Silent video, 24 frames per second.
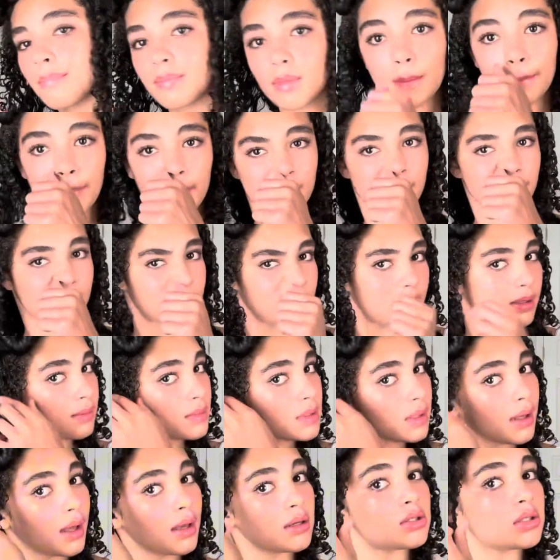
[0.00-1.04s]
But other times
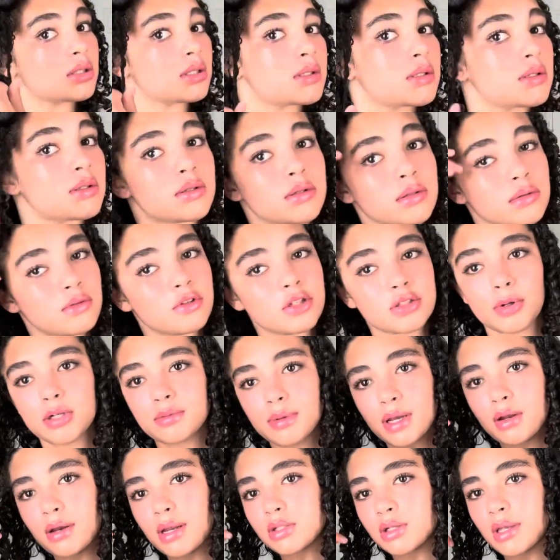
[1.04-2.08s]
I just brush my
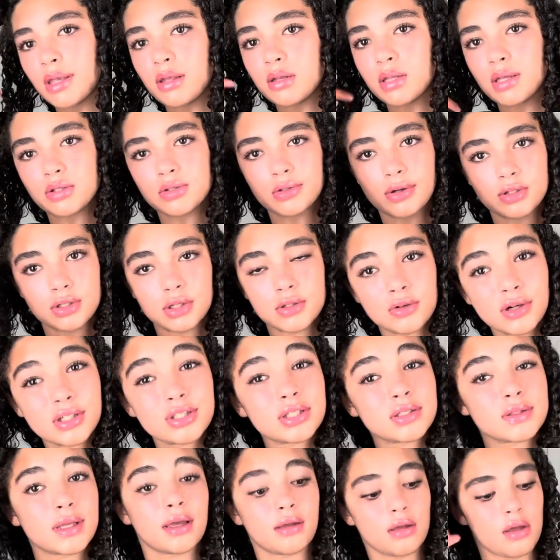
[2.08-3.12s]
hair naturally and then scrunching. Scrunching's
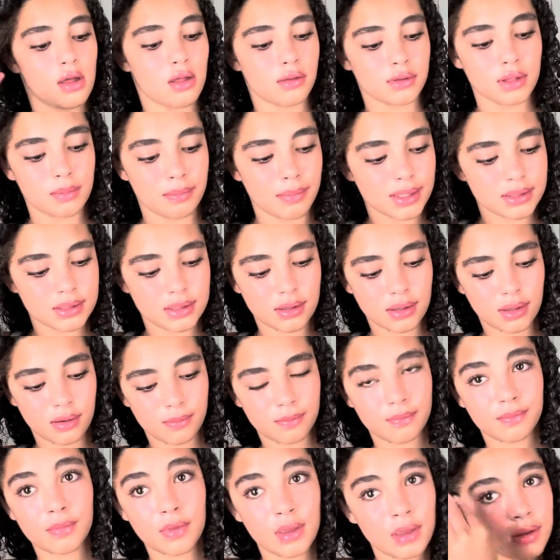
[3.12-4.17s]
like the best thing
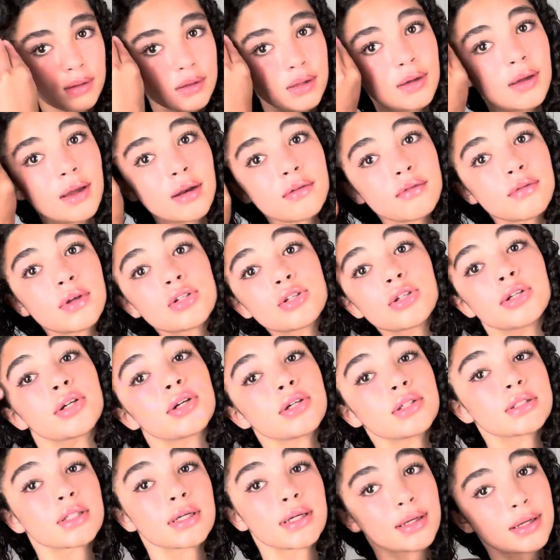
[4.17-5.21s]
to kind of get your
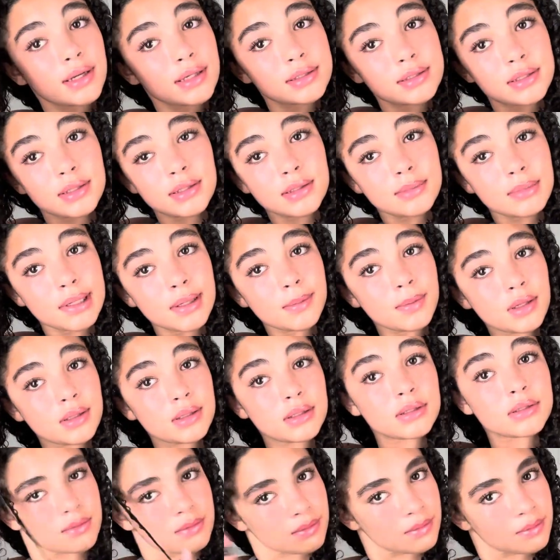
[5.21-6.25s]
curls looking nice, in my opinion.